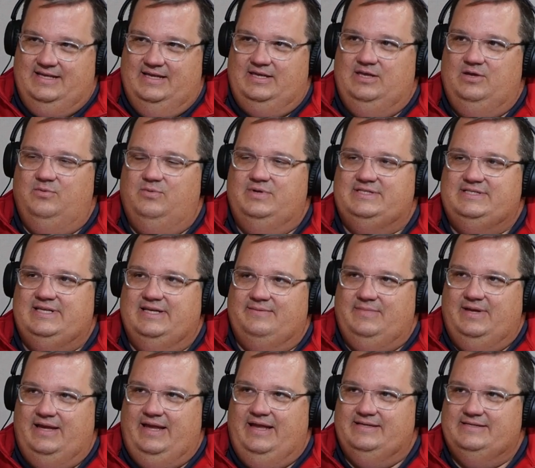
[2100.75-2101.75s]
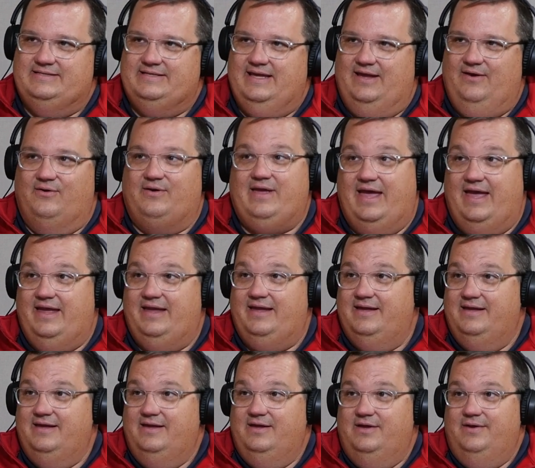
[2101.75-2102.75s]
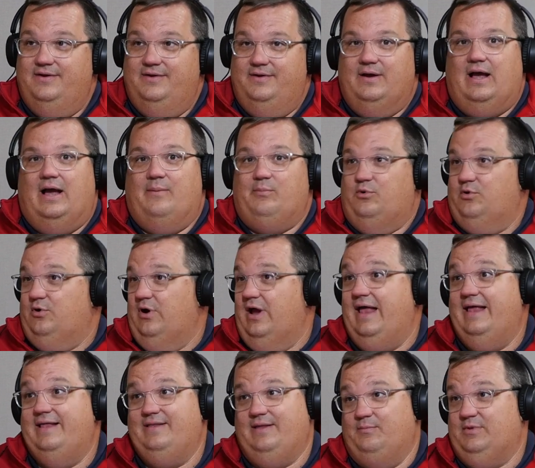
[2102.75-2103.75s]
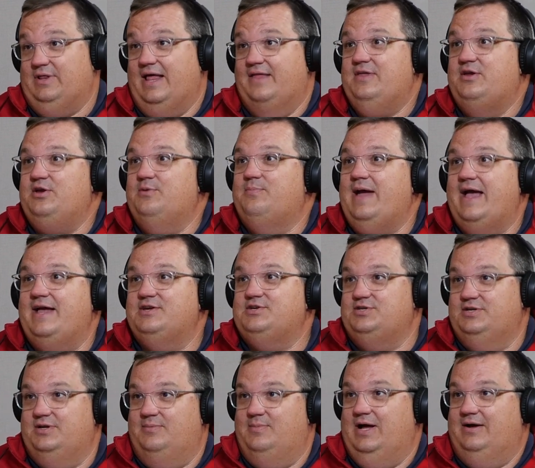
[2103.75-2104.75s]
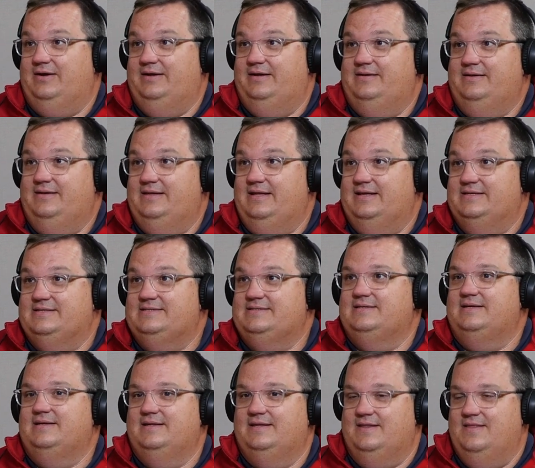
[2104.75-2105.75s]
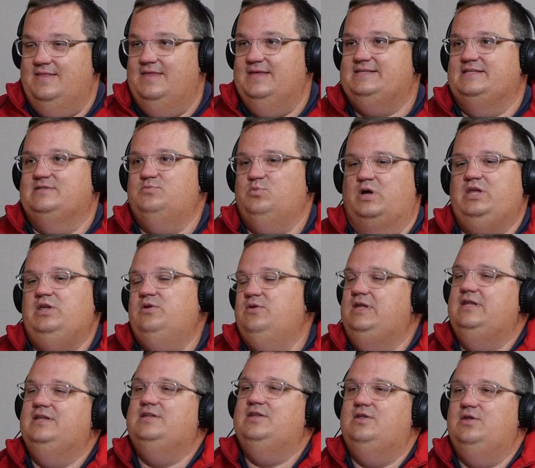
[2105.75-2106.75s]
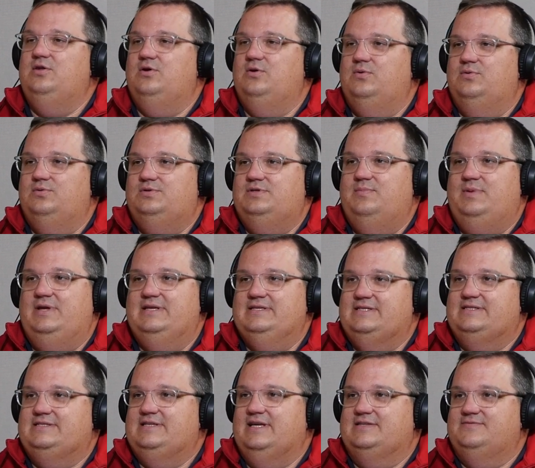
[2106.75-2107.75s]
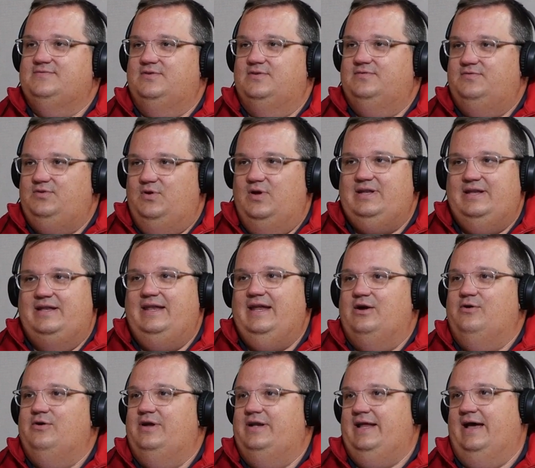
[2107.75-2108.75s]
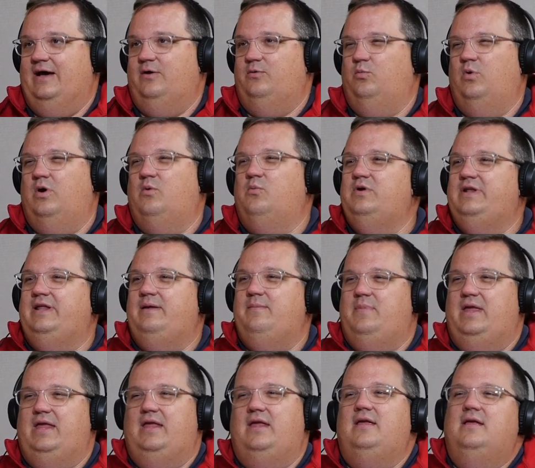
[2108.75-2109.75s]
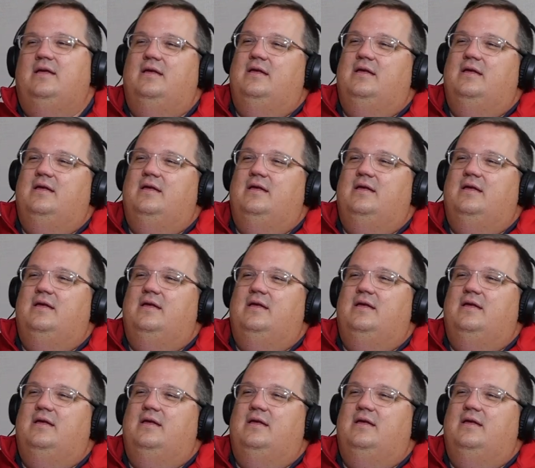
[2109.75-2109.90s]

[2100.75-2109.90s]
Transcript: that you would sit and say, okay, I'm glad that you're passionate about it, this is what you need to do to be successful? If you had to narrow it down, what would it be?